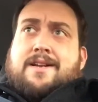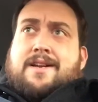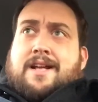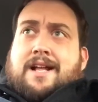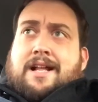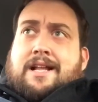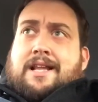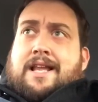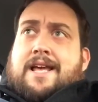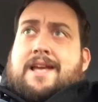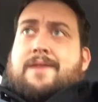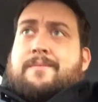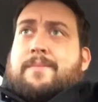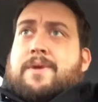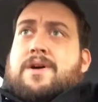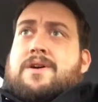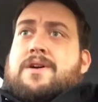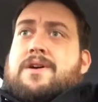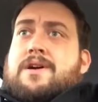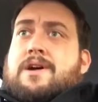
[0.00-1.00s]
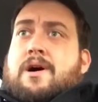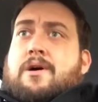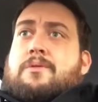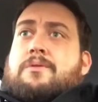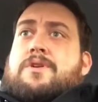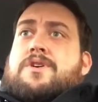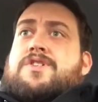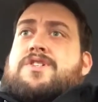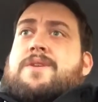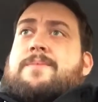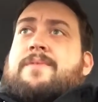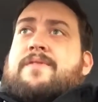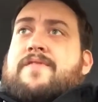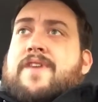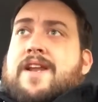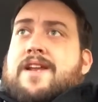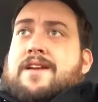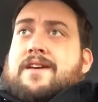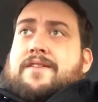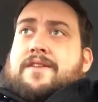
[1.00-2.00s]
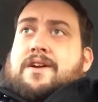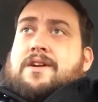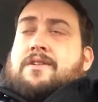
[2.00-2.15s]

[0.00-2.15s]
claim ownership of any other